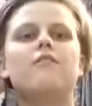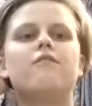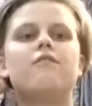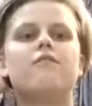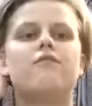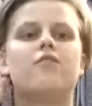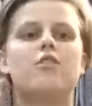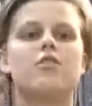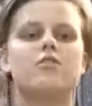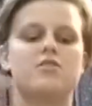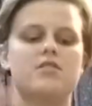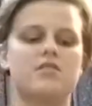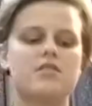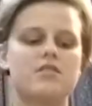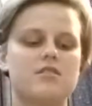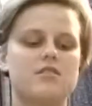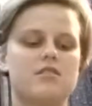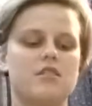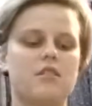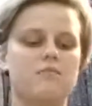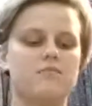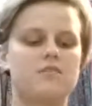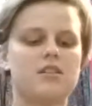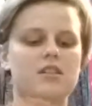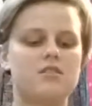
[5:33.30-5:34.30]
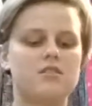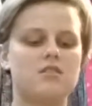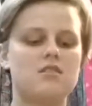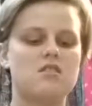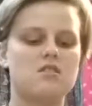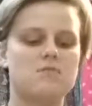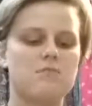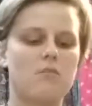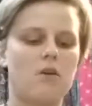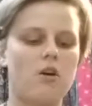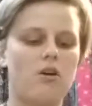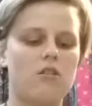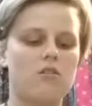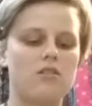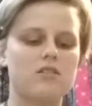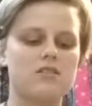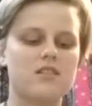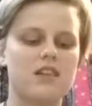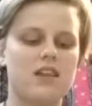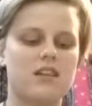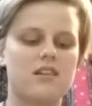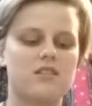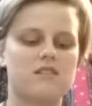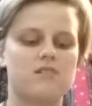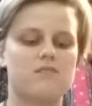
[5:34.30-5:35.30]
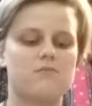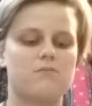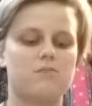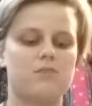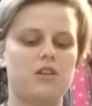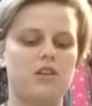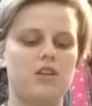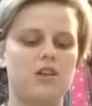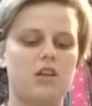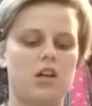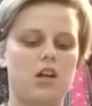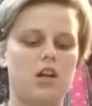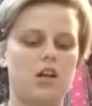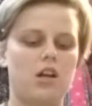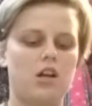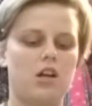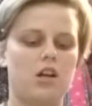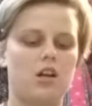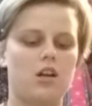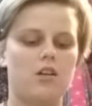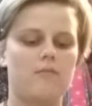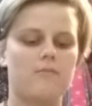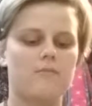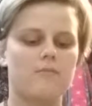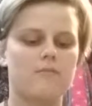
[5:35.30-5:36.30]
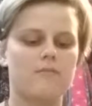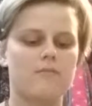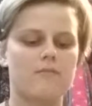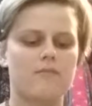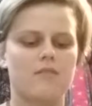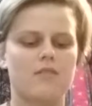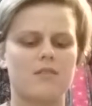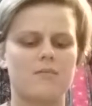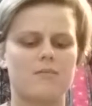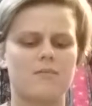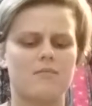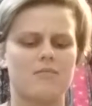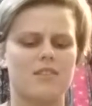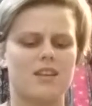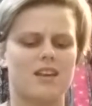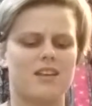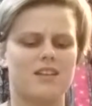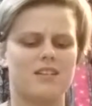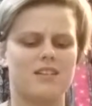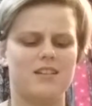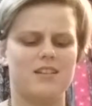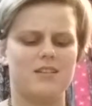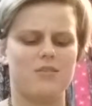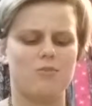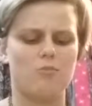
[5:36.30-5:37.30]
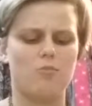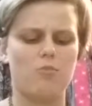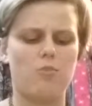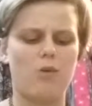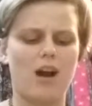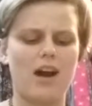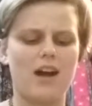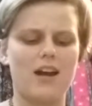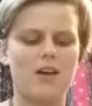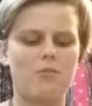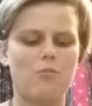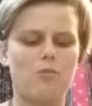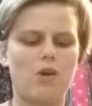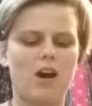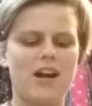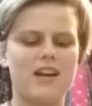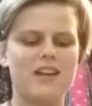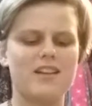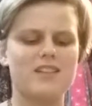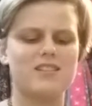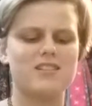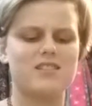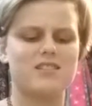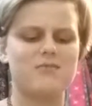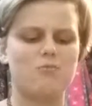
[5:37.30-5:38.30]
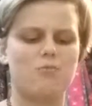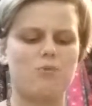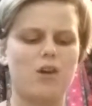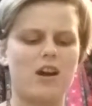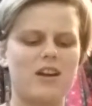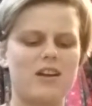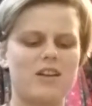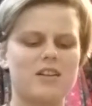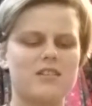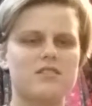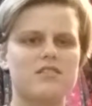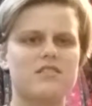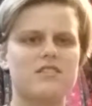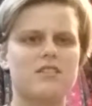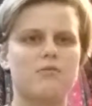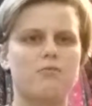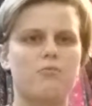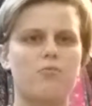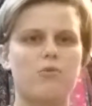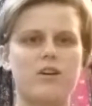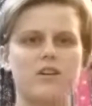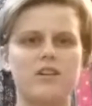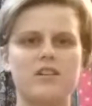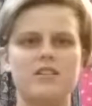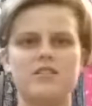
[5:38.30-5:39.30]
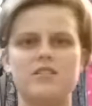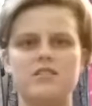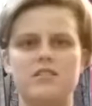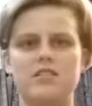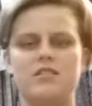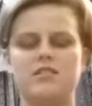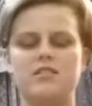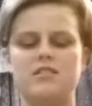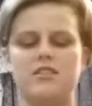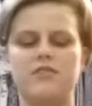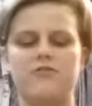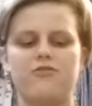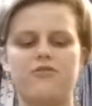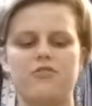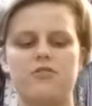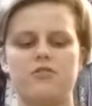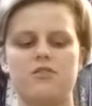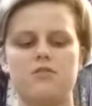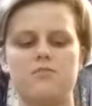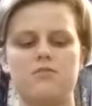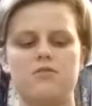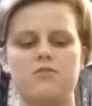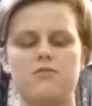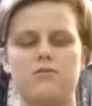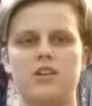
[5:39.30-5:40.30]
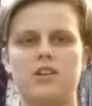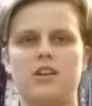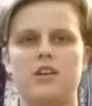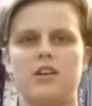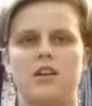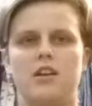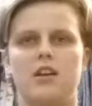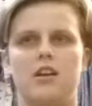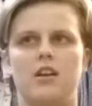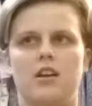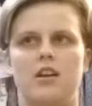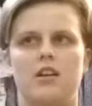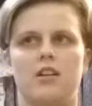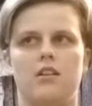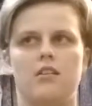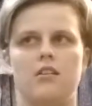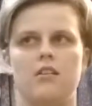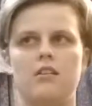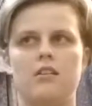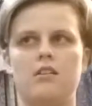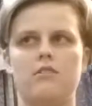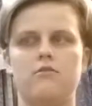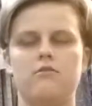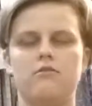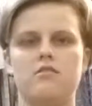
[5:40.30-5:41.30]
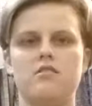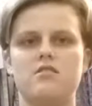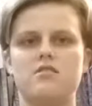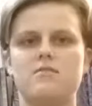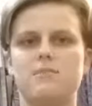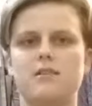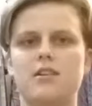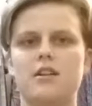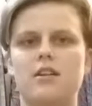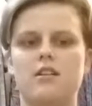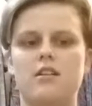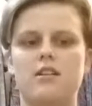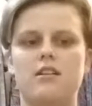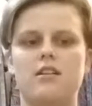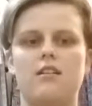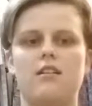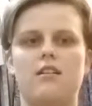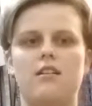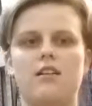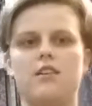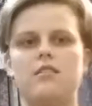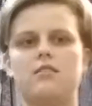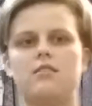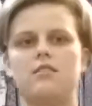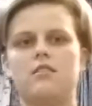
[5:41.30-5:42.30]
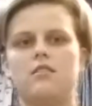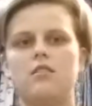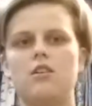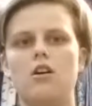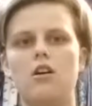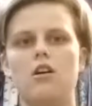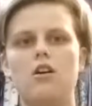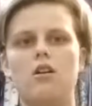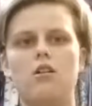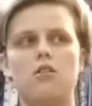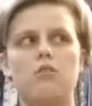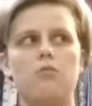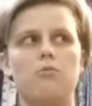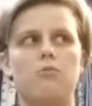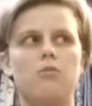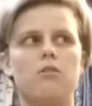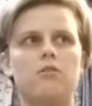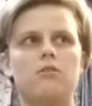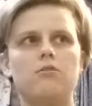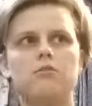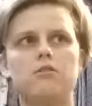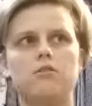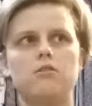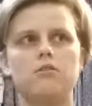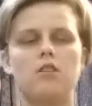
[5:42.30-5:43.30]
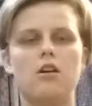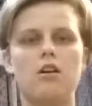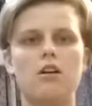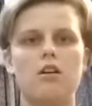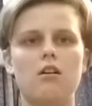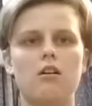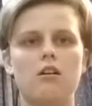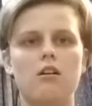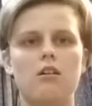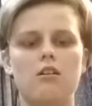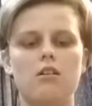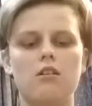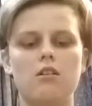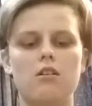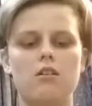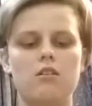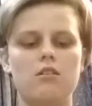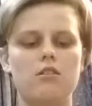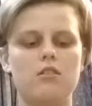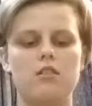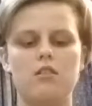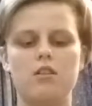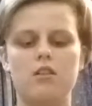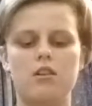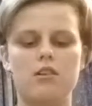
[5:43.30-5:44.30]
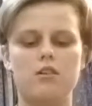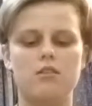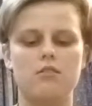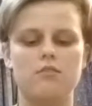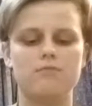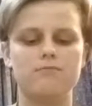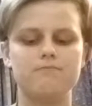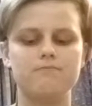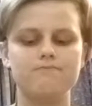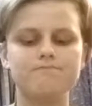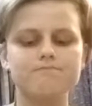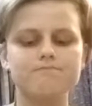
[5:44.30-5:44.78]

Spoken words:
versus something small as like a splinter. What is the difference between, the splinter and the log? Well, the log, in